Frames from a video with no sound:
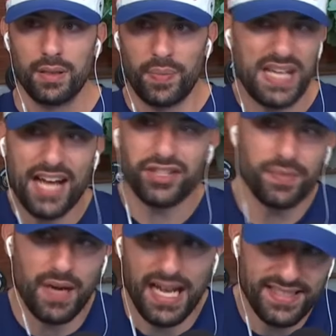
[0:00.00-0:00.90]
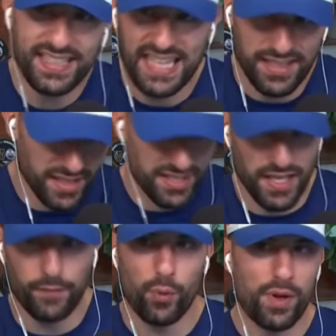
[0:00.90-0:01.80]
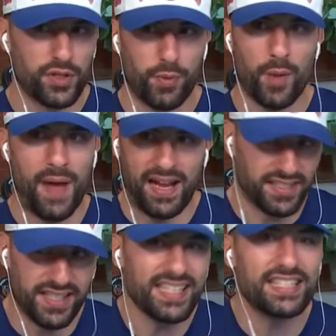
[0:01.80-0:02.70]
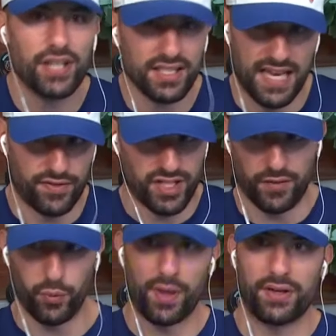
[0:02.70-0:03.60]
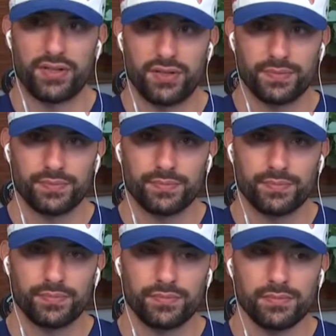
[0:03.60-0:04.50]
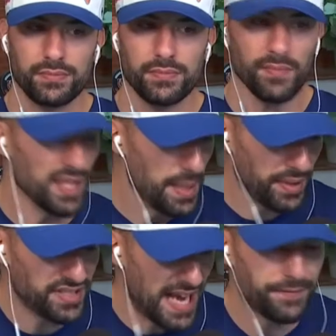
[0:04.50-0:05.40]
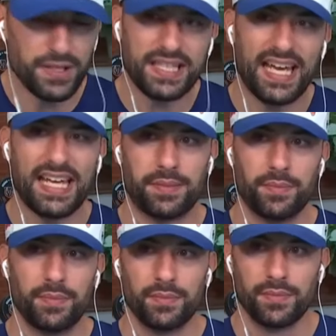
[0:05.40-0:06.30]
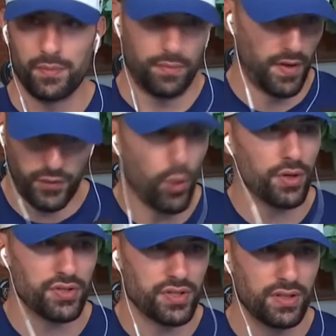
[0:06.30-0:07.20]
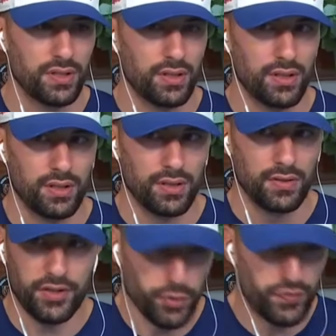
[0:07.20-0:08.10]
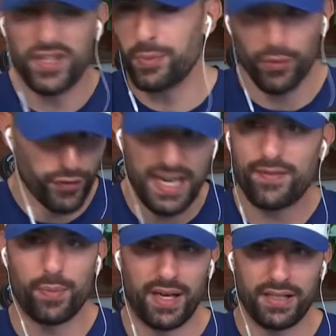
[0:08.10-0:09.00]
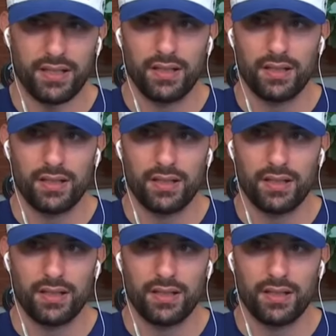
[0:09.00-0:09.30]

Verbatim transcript: But he actually, I take that the self awareness part back because I think he does have a self awareness. Because after the game, of course, this was visible in front of everybody.